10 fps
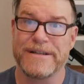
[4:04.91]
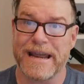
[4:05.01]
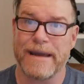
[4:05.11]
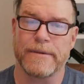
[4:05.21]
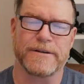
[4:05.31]

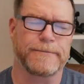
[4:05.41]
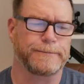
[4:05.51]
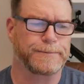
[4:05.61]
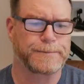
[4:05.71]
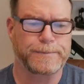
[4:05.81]

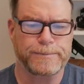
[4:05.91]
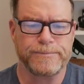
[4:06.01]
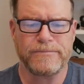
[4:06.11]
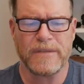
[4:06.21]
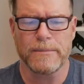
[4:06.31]
damage.
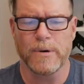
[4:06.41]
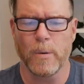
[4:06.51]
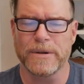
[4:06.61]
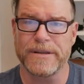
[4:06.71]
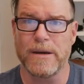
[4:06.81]

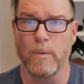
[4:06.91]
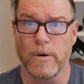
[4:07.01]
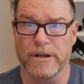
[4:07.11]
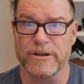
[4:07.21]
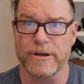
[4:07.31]
But what they
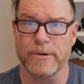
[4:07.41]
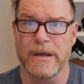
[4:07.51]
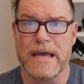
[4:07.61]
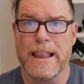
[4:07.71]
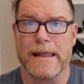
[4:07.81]
want to
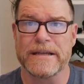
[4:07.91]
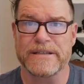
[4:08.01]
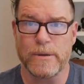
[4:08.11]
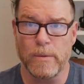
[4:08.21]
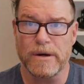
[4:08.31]
do
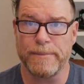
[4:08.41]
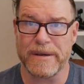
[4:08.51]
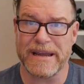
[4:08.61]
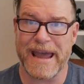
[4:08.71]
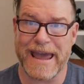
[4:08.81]
is they want to
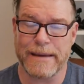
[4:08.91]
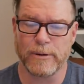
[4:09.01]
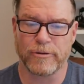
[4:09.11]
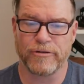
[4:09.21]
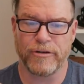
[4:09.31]
be
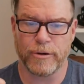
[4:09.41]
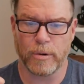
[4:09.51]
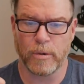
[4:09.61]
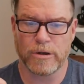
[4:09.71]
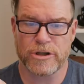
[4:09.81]
able
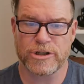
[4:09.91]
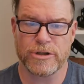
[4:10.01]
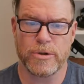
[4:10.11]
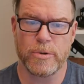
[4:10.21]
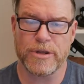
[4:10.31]
to
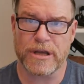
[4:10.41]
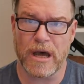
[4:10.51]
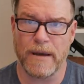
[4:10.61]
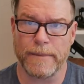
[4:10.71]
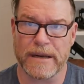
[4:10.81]
sue the
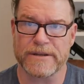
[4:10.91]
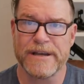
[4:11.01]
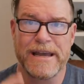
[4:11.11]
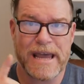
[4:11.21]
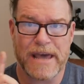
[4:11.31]

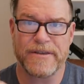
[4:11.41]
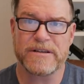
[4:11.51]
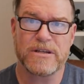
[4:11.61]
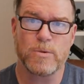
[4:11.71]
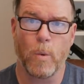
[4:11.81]
companies. And
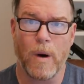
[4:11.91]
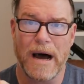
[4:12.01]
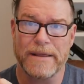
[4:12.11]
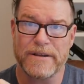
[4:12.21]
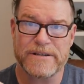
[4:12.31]
this is
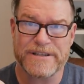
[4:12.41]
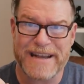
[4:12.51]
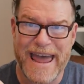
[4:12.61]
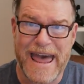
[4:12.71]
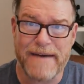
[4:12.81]
why this is
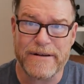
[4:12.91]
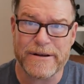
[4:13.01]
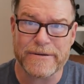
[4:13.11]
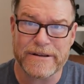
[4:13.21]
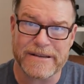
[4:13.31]
an
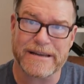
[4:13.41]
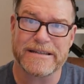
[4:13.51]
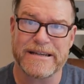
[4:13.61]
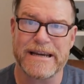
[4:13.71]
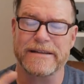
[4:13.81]
avenue that they
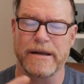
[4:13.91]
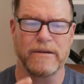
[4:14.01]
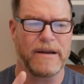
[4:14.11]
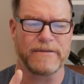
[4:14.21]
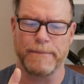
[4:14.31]
can take. They
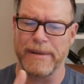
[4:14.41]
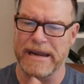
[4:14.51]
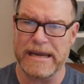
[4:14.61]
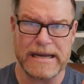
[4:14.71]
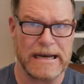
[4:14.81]
don't have to
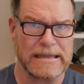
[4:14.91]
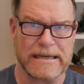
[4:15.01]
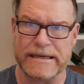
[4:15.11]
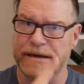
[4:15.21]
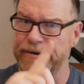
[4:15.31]
ban
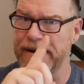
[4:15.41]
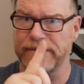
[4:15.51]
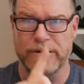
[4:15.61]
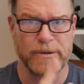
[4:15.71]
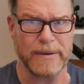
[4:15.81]
anything. They don't have
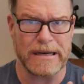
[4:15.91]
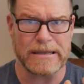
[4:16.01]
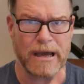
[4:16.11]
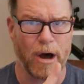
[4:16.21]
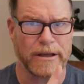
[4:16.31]
to do
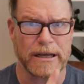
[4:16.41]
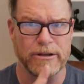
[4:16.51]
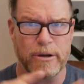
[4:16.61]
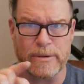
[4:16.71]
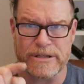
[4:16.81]
anything. All they got to
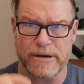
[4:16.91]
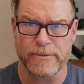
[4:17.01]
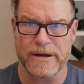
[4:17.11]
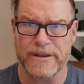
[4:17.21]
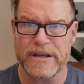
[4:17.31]
do is get
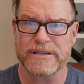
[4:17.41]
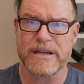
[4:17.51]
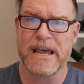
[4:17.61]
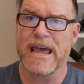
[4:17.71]
rid of this